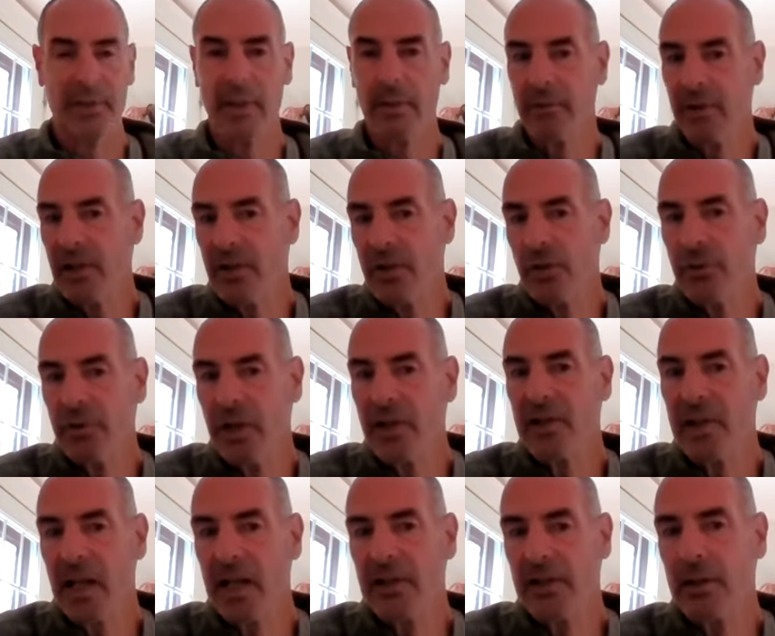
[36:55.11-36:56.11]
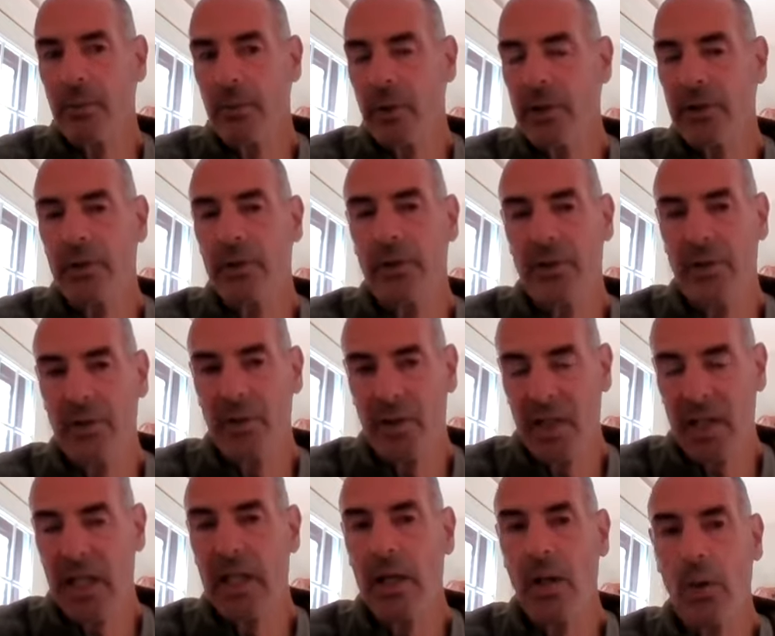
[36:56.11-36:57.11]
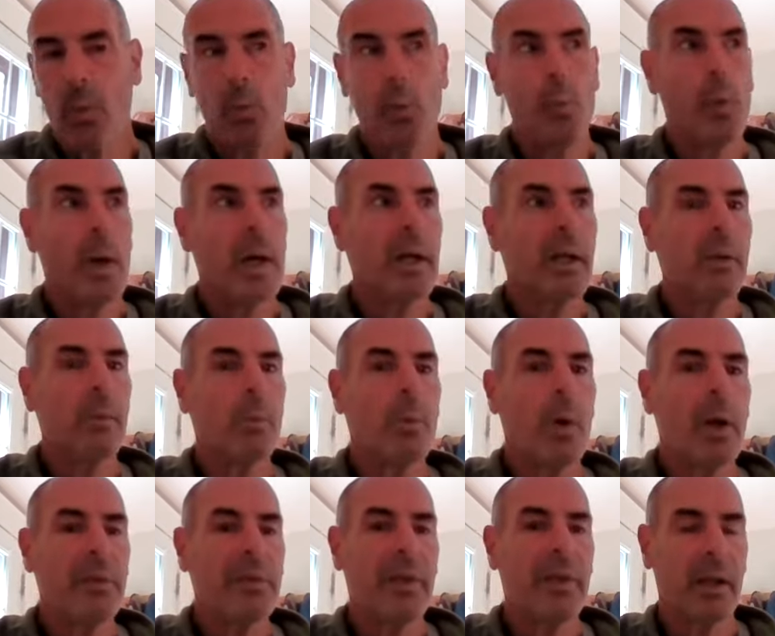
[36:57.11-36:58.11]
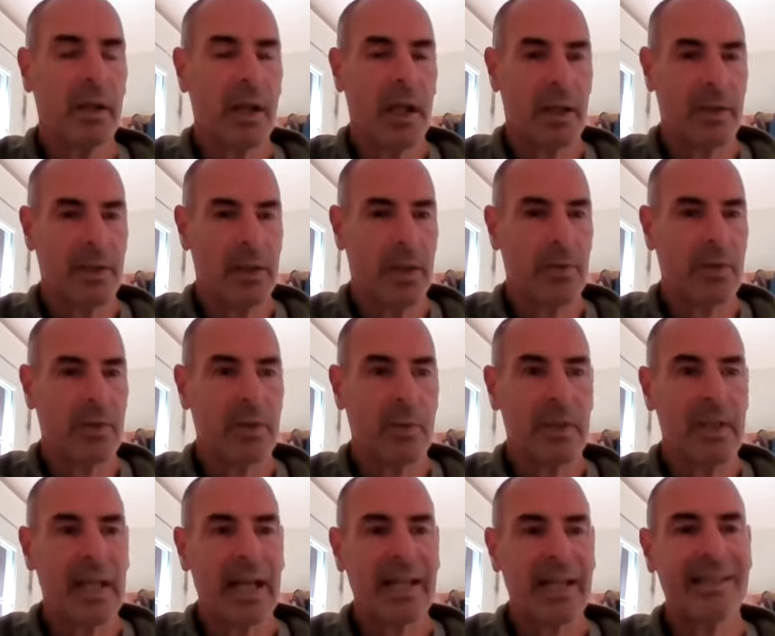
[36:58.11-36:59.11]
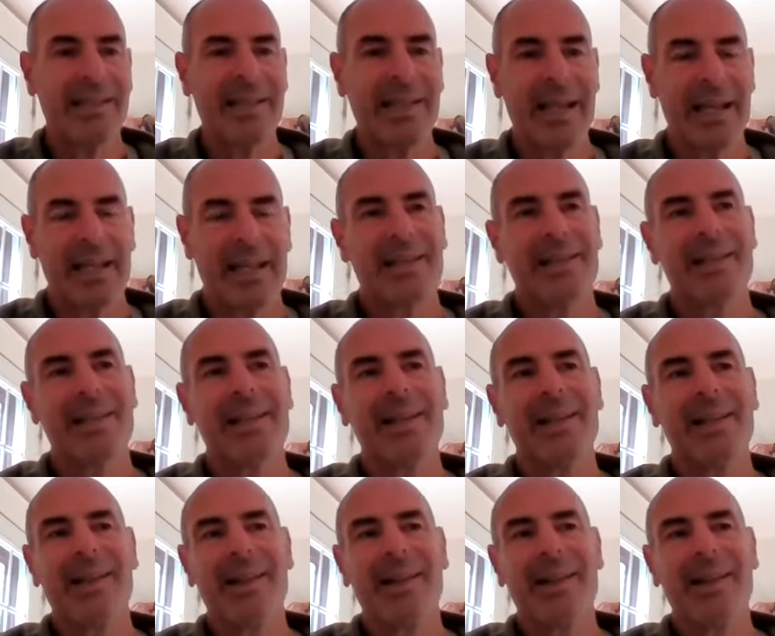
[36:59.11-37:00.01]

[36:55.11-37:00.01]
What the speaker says: Sometimes you just ask the question to see what they'll, so in that sense,